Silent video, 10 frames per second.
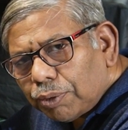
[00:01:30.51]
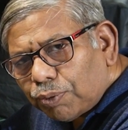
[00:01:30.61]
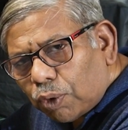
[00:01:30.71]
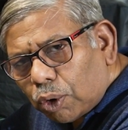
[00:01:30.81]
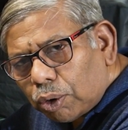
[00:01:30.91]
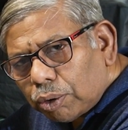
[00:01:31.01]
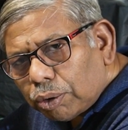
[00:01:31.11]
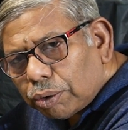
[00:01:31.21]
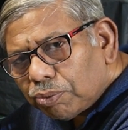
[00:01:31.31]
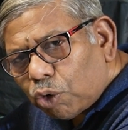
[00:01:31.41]
for
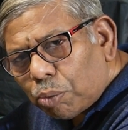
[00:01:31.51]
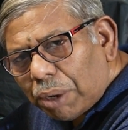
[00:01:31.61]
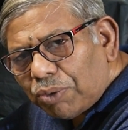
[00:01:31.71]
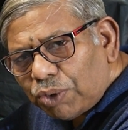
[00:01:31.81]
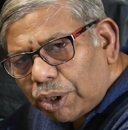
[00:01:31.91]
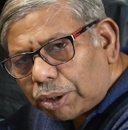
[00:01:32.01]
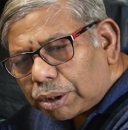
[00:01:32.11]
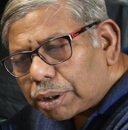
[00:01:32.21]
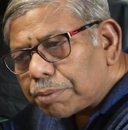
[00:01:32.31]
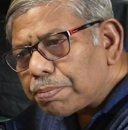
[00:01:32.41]
my
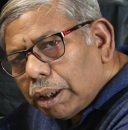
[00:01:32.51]
viewers.